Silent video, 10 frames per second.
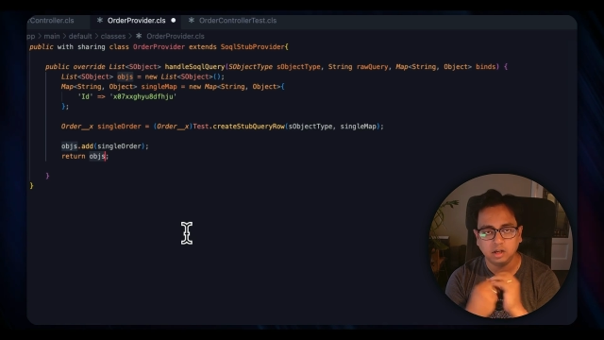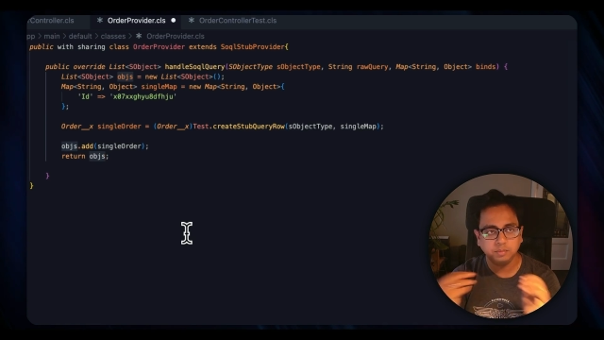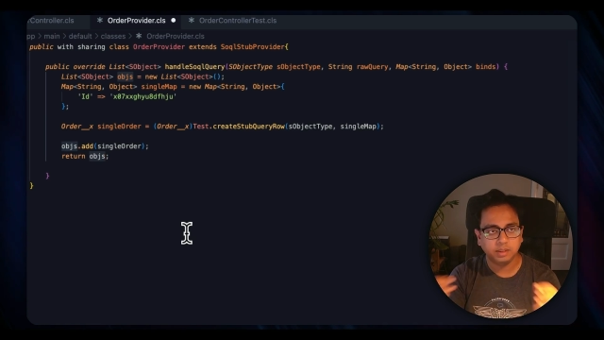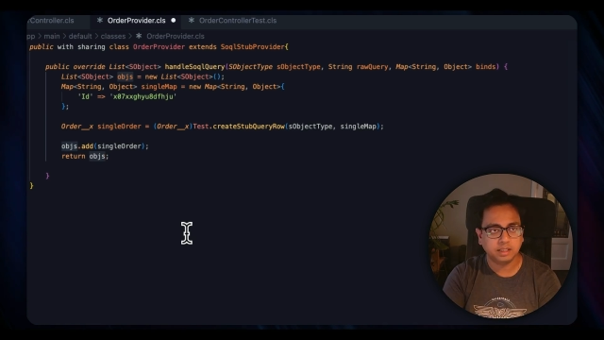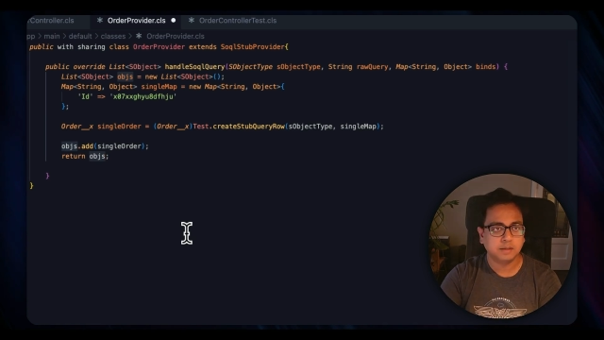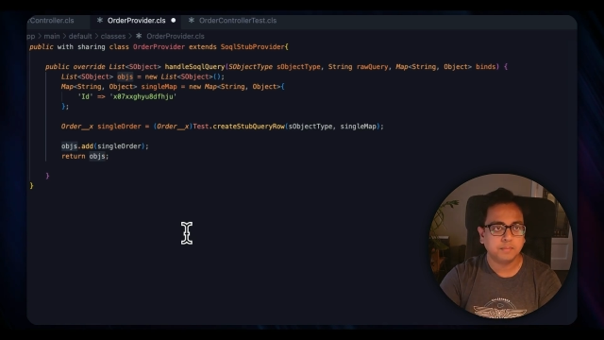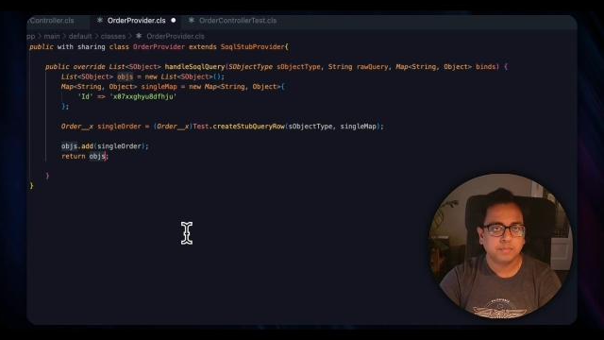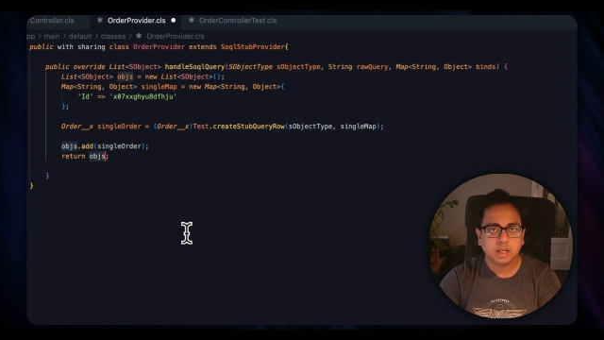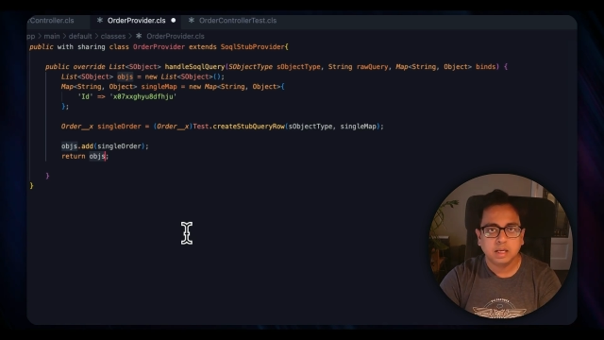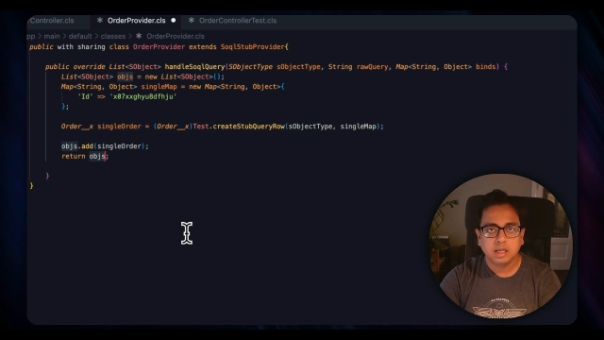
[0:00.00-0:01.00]
object.
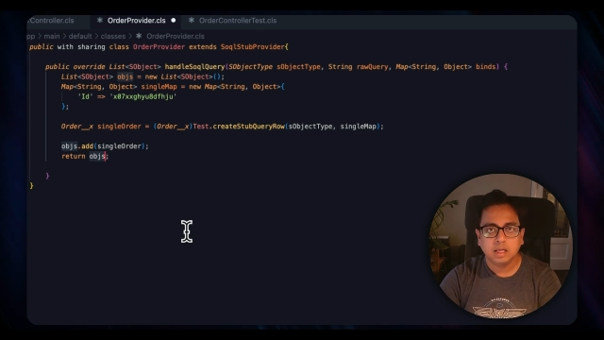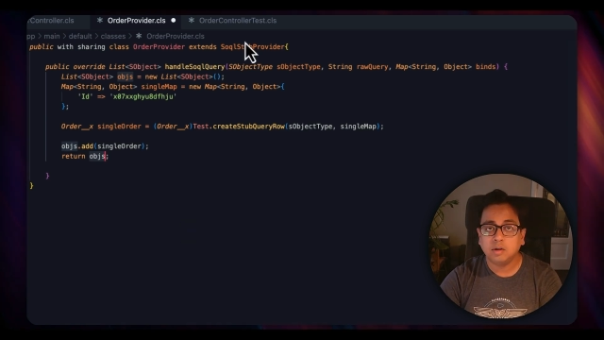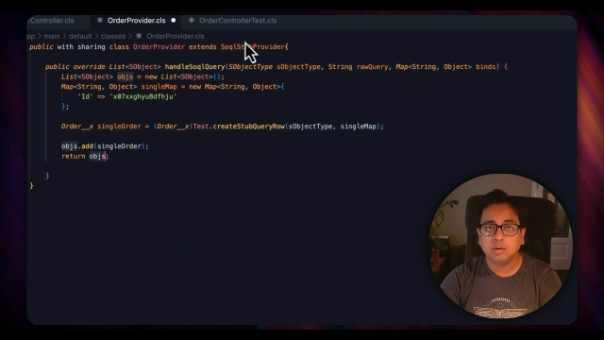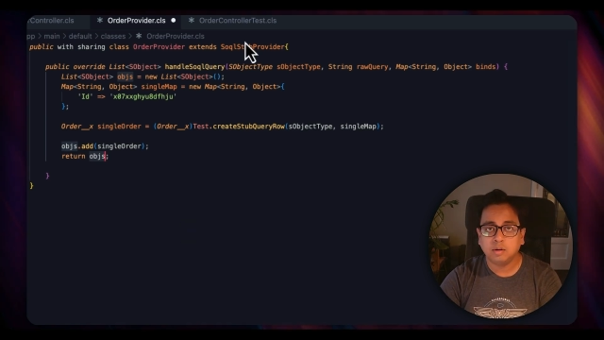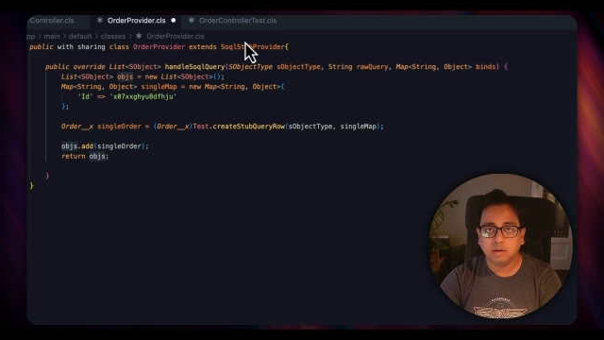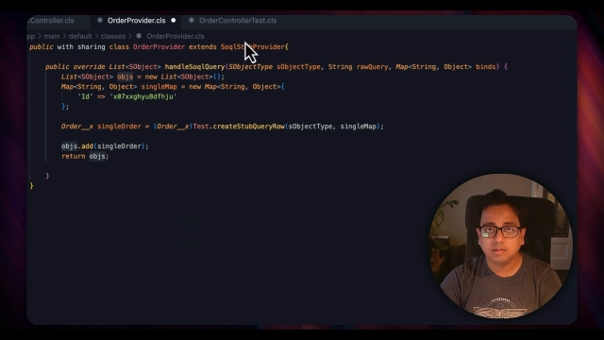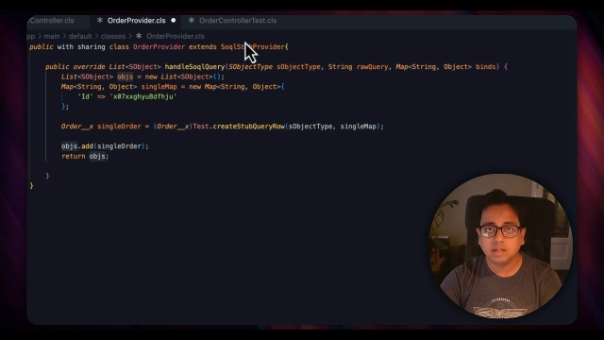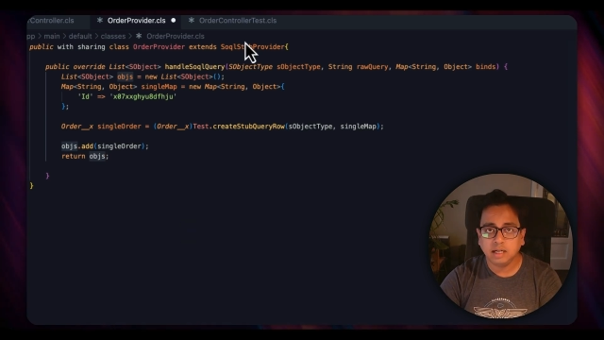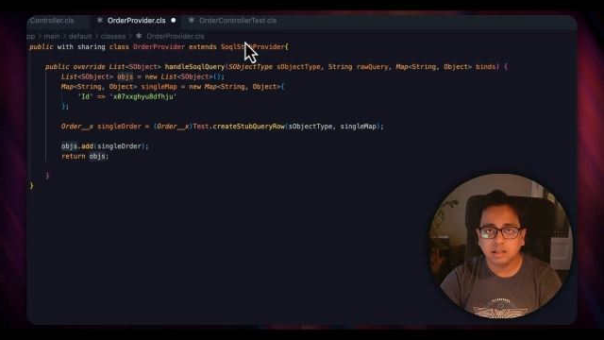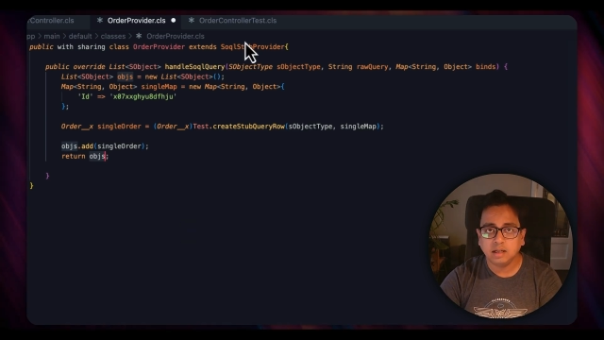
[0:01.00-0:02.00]
Now let's
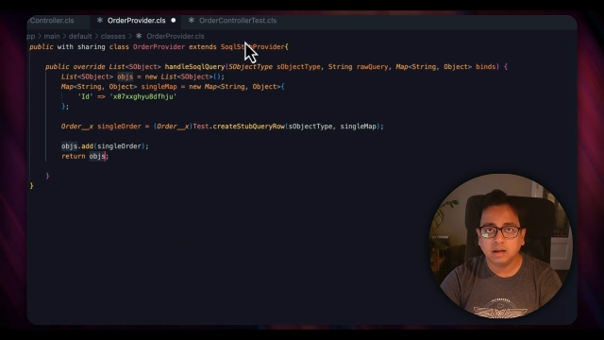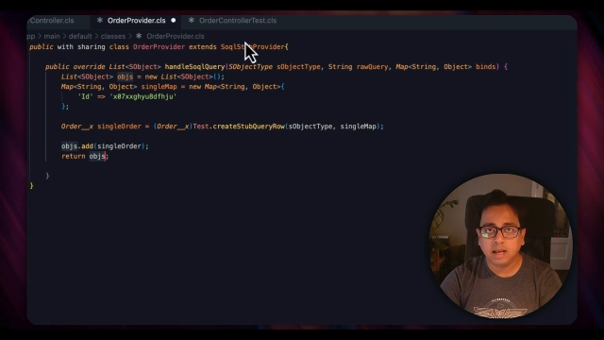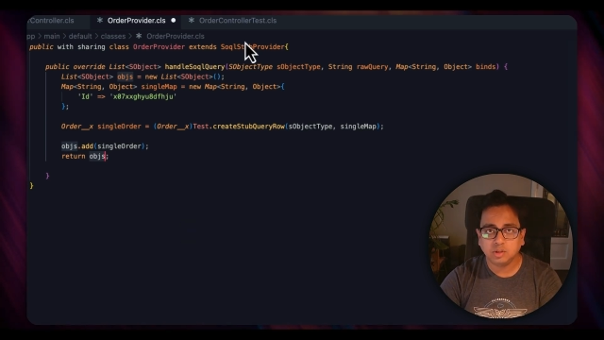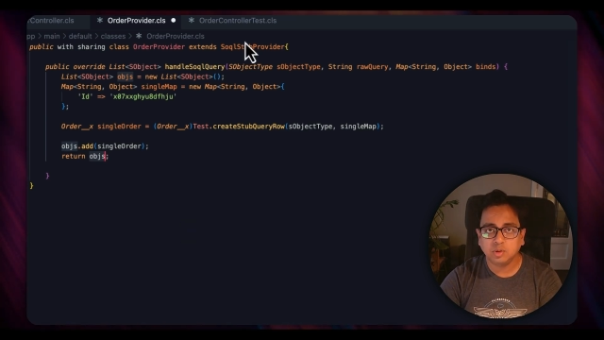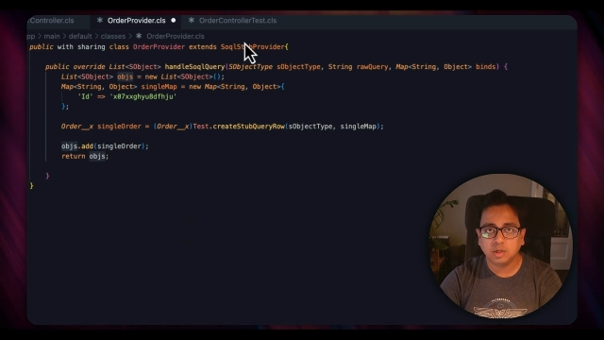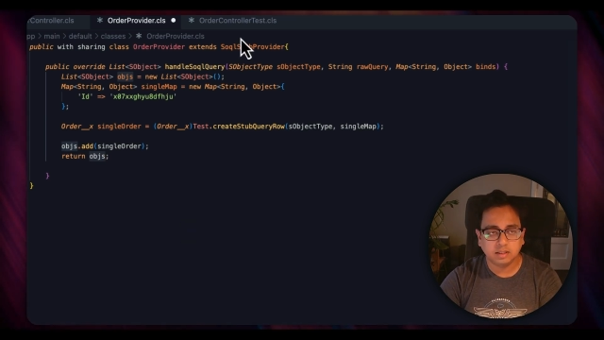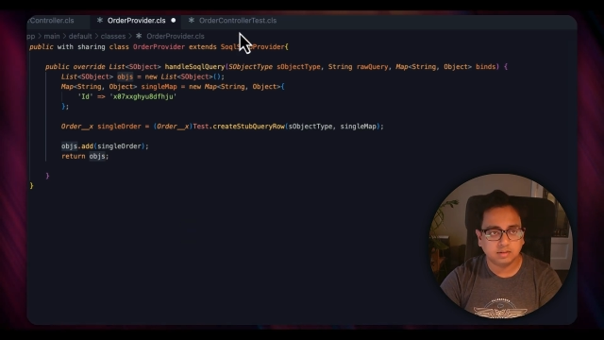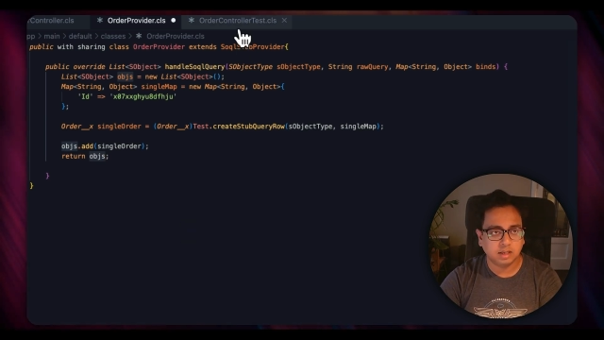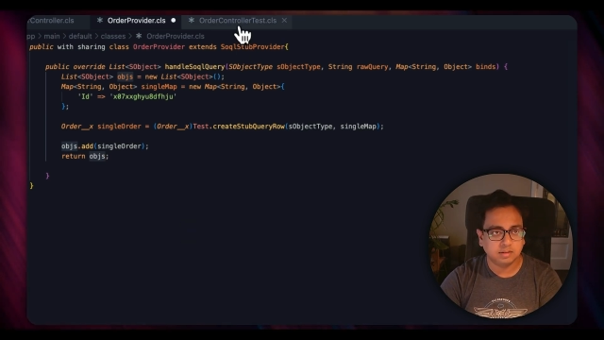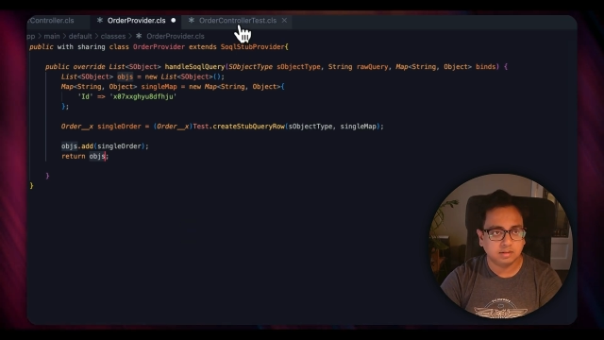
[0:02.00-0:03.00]
write the actual test
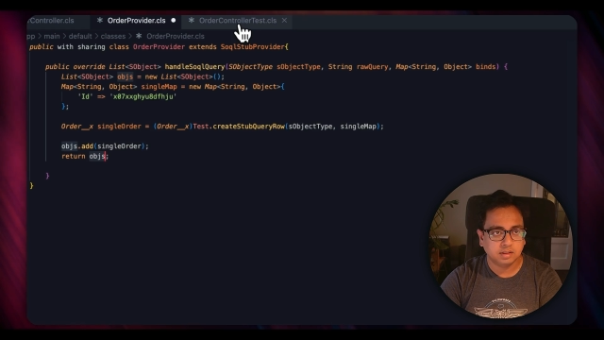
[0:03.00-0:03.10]
class.